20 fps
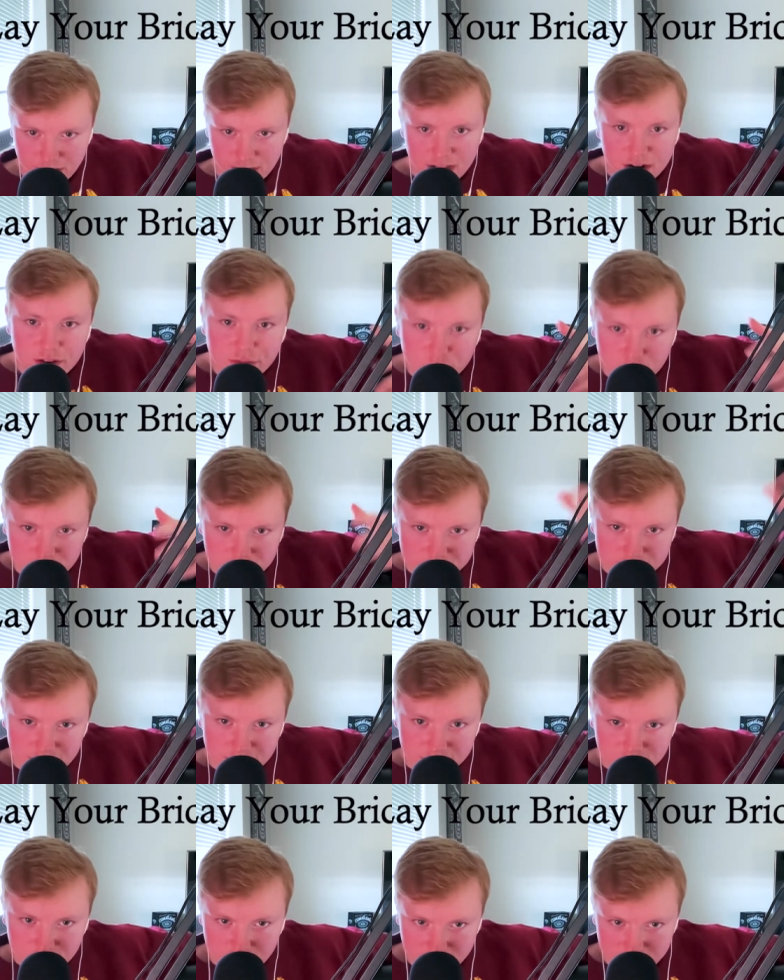I don't even want to say
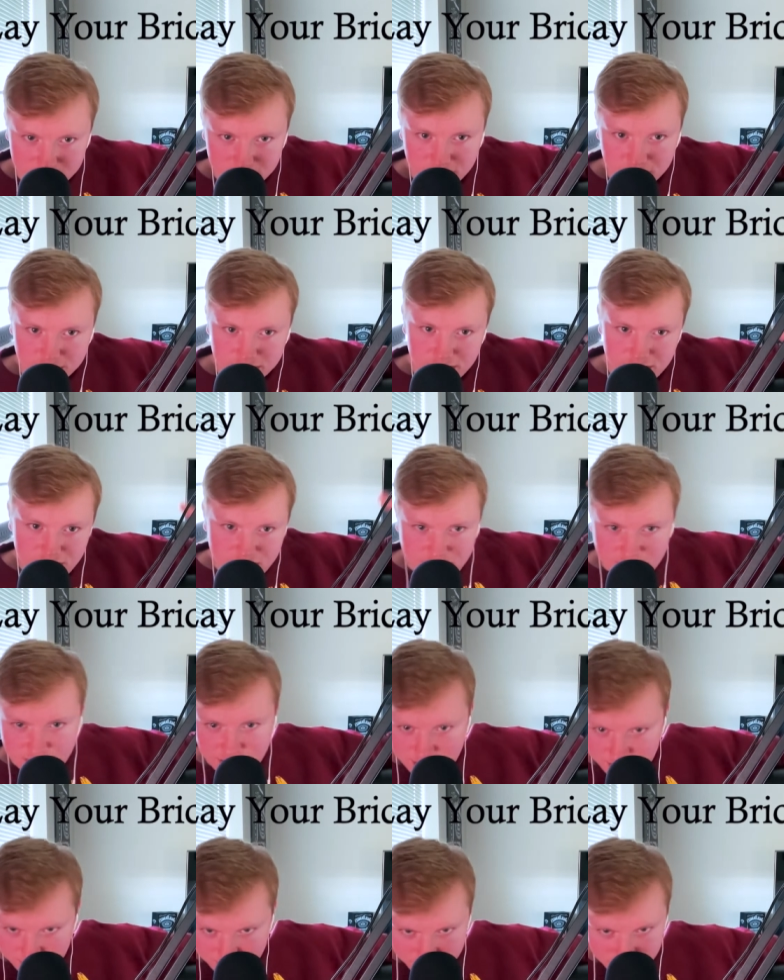chase because
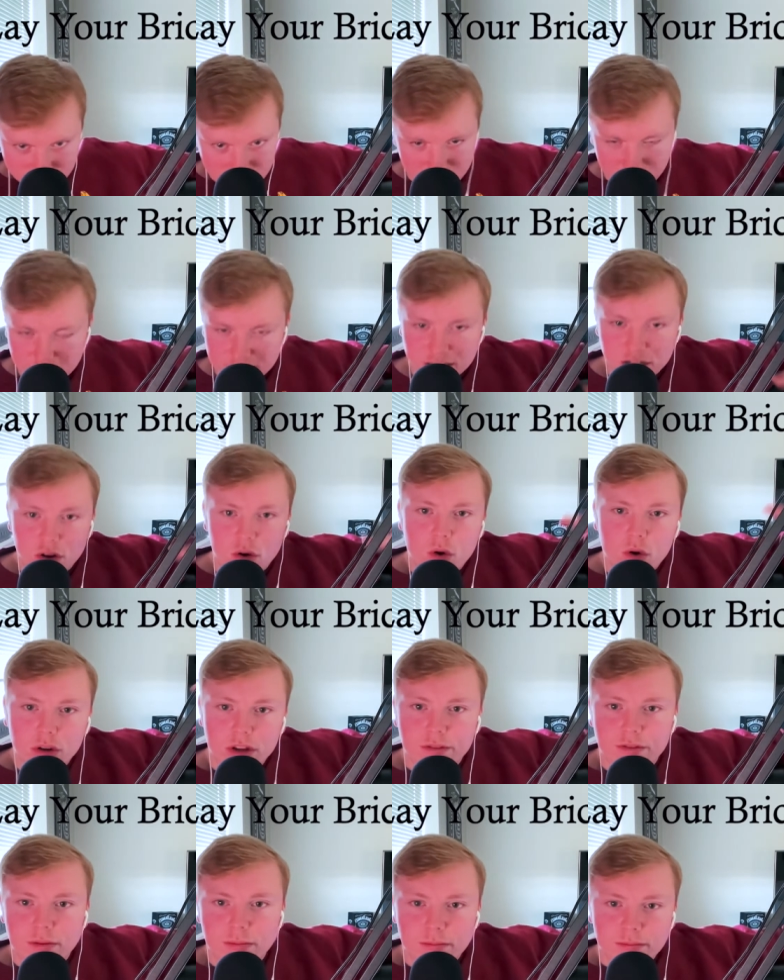that is into a whole
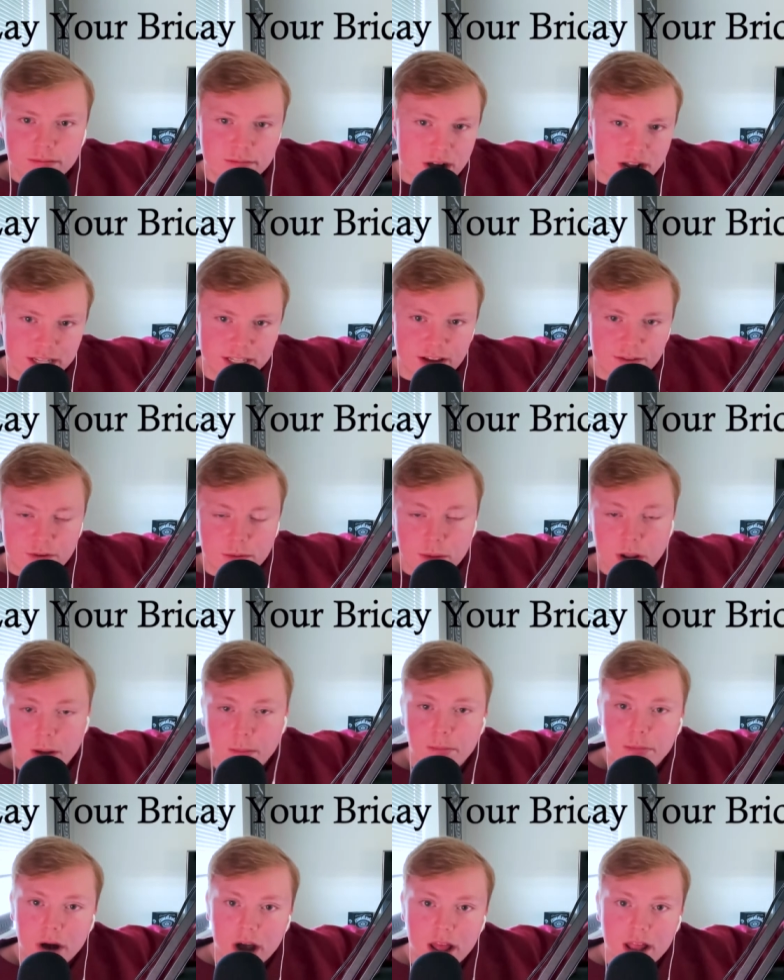different mindset for me.
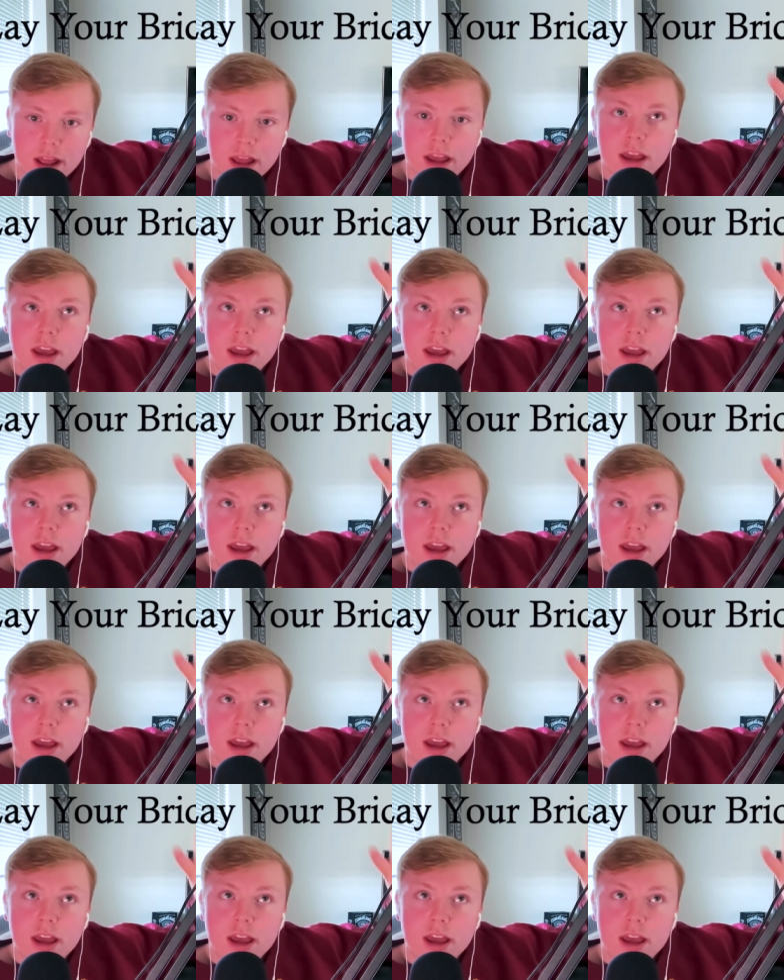But